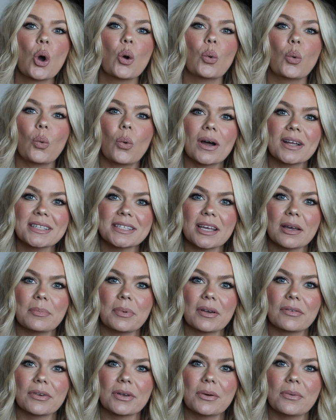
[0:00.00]
What's up
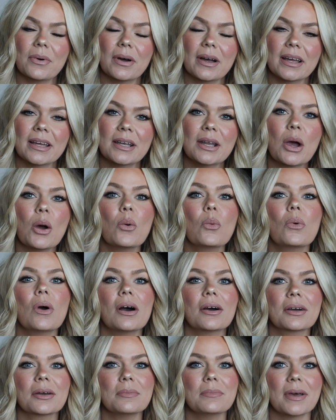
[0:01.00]
everyone?
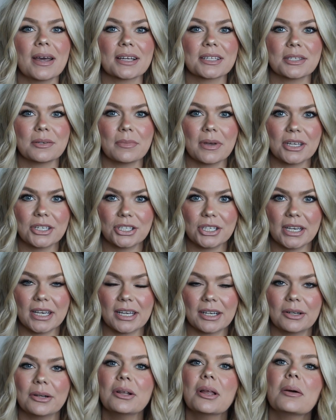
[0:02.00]
Welcome back to my
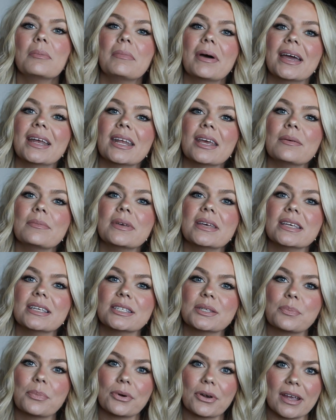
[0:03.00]
channel. My name
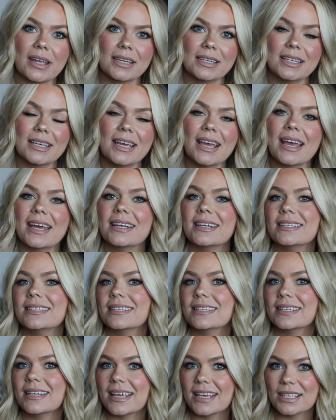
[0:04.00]
is Brandy and in
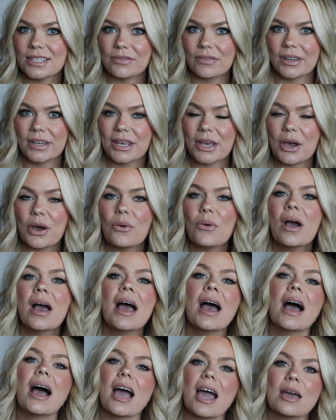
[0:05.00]
today's video,
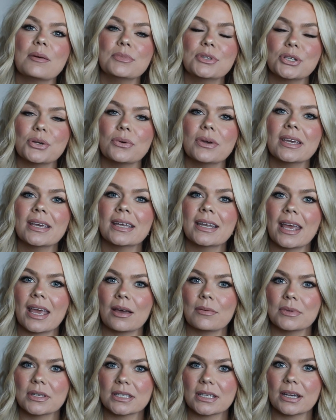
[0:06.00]
I'm doing an
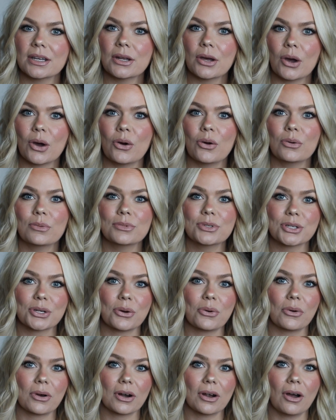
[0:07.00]
Amazon home
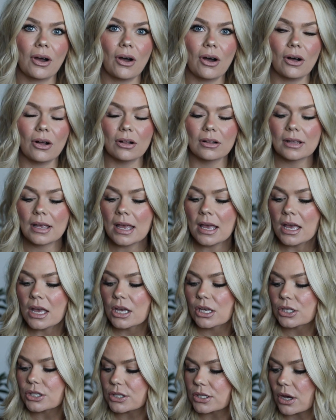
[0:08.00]
decor haul.
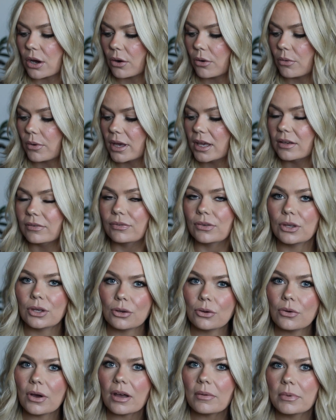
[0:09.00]
So if
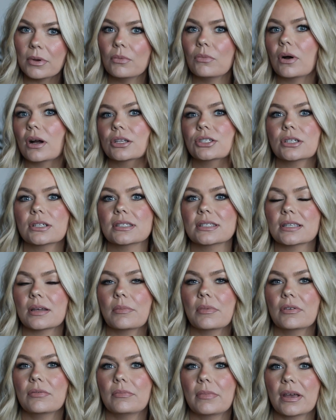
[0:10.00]
you have been watching
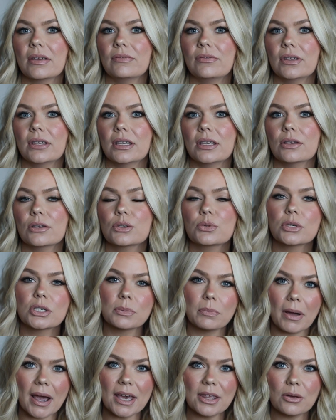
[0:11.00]
some of my videos,
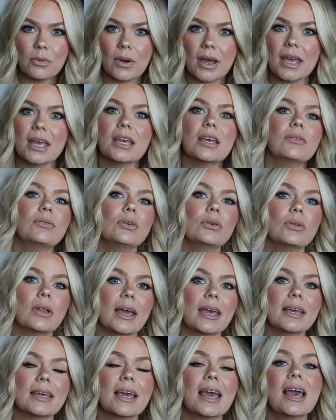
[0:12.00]
which by the way, if you
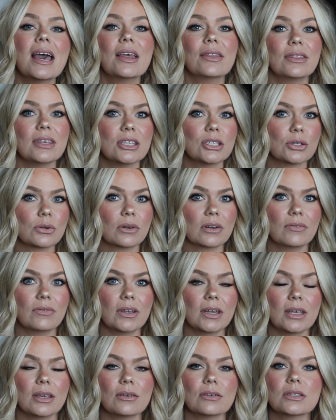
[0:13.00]
like these sort of
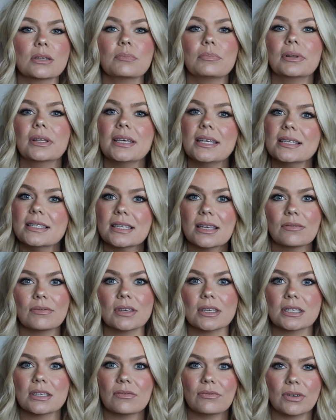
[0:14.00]
videos, please give
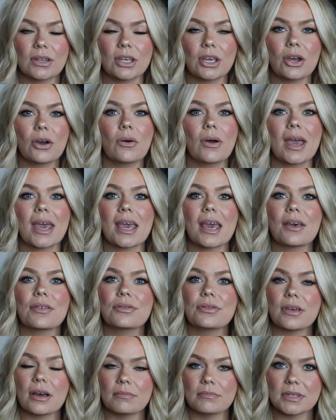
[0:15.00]
this video a
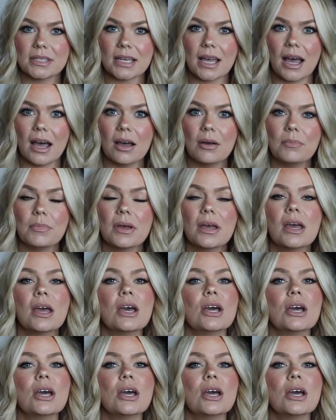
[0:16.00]
thumbs up.